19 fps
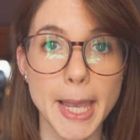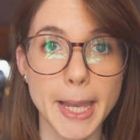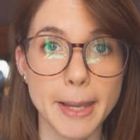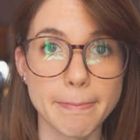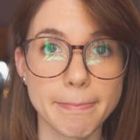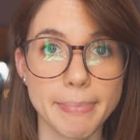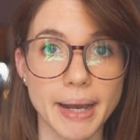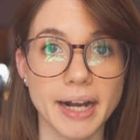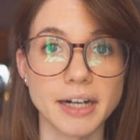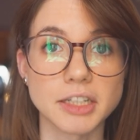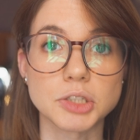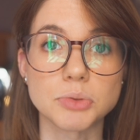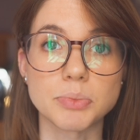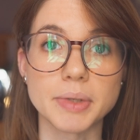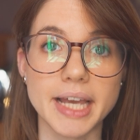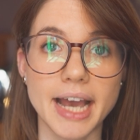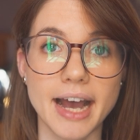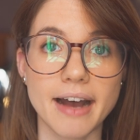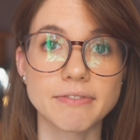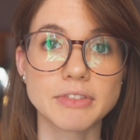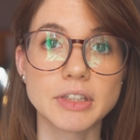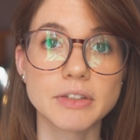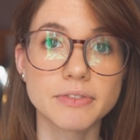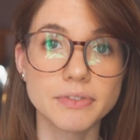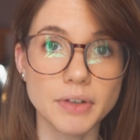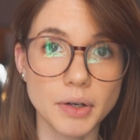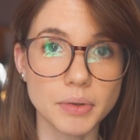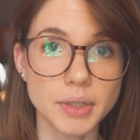impact. We have to
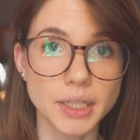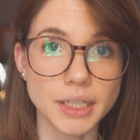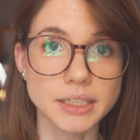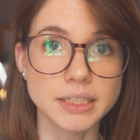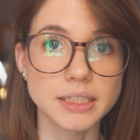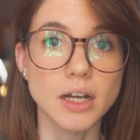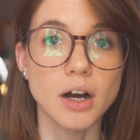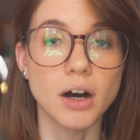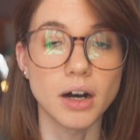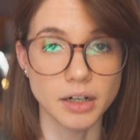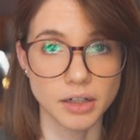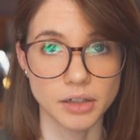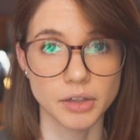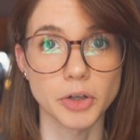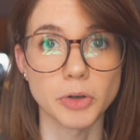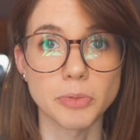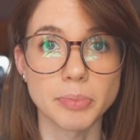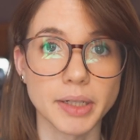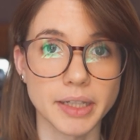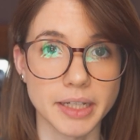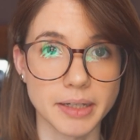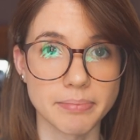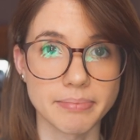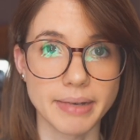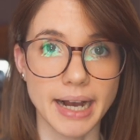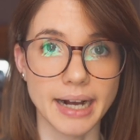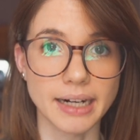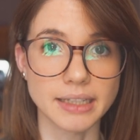focus on global
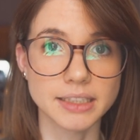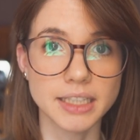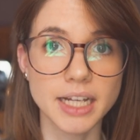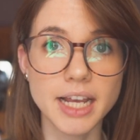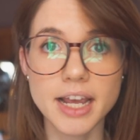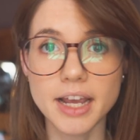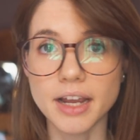impact.